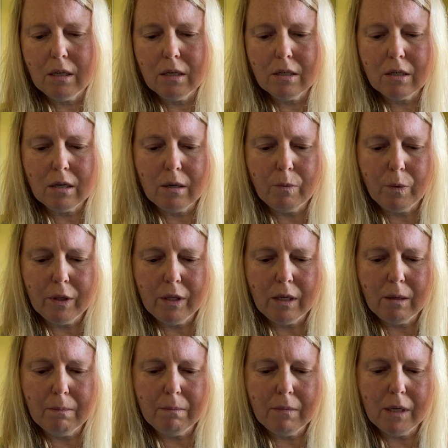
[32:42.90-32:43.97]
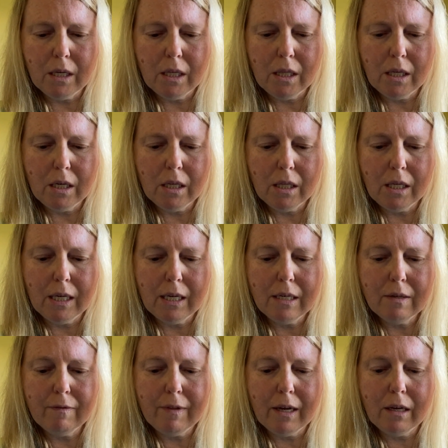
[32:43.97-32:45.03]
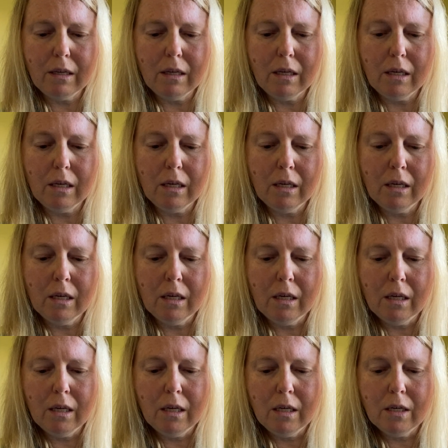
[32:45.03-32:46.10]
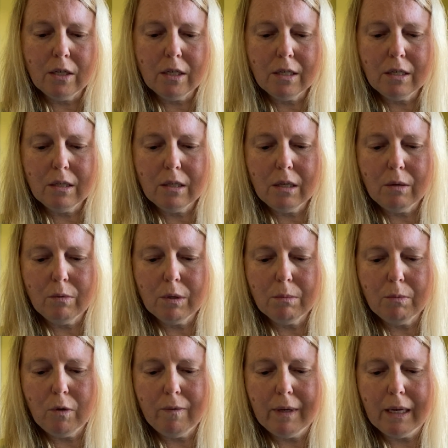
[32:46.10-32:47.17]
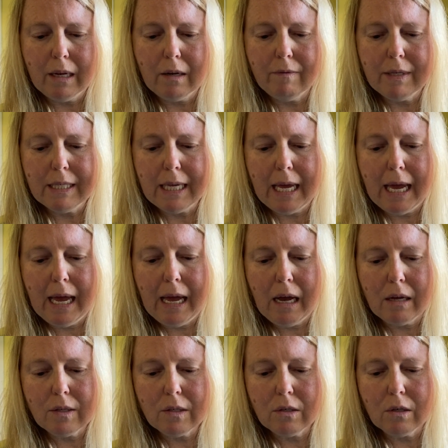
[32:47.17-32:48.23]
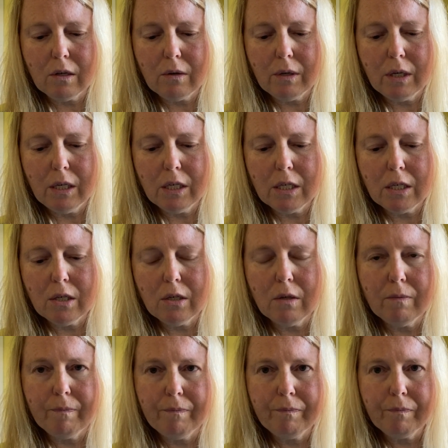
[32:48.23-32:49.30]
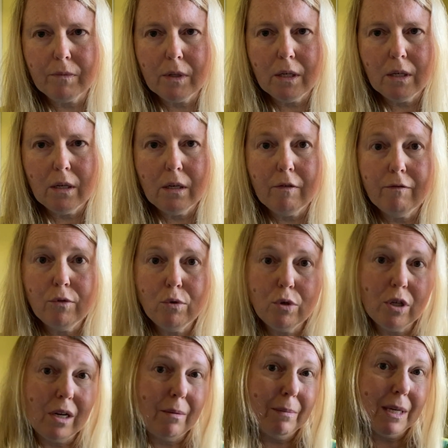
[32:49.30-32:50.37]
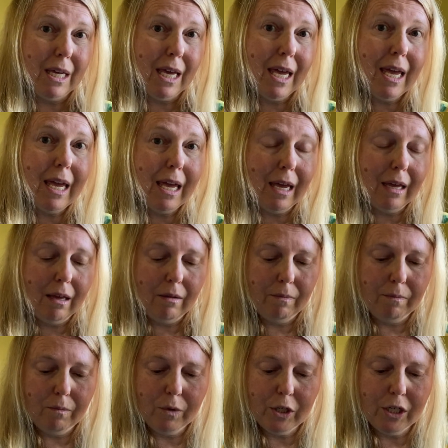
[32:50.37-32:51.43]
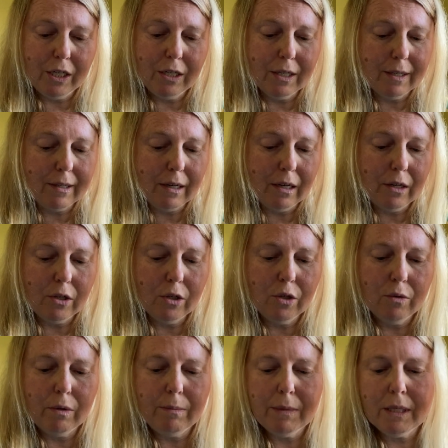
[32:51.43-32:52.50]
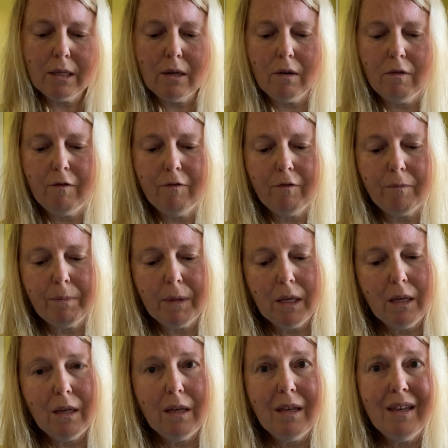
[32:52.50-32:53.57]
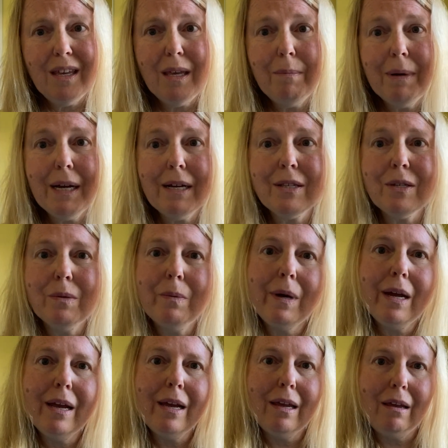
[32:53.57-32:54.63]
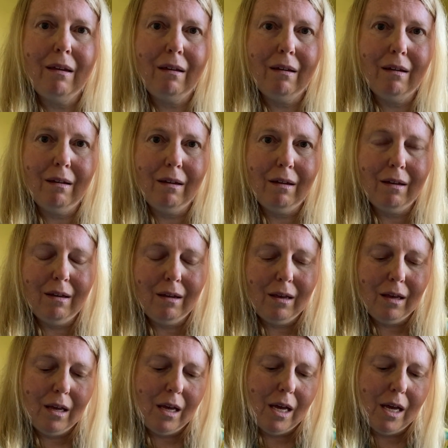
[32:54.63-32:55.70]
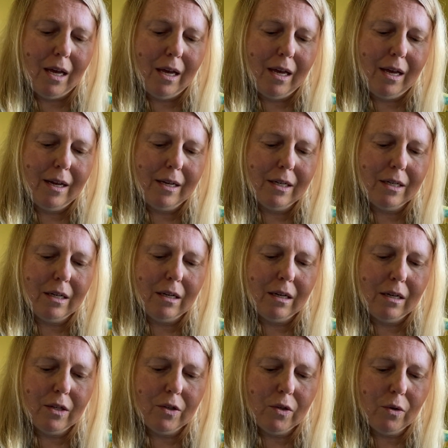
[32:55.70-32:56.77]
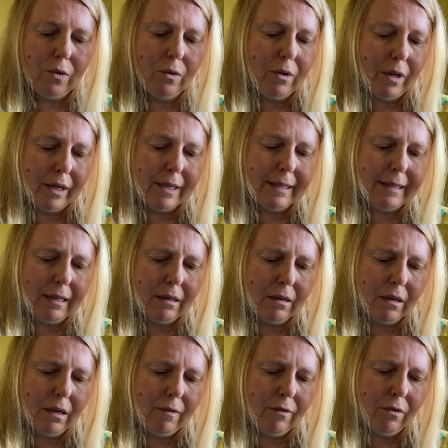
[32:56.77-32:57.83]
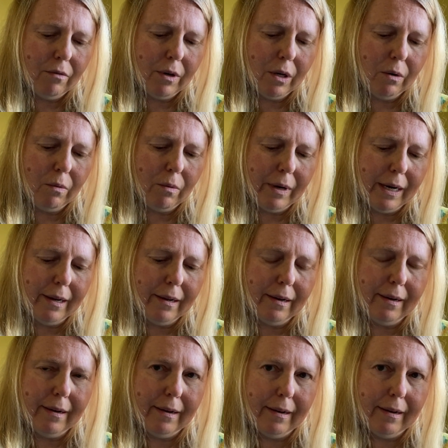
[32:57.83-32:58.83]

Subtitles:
time with him. And then at the end of that year, just as he was moving out of his house and going into full-time care, which he decided to do himself, he passed away. And so, like I said, I never regretted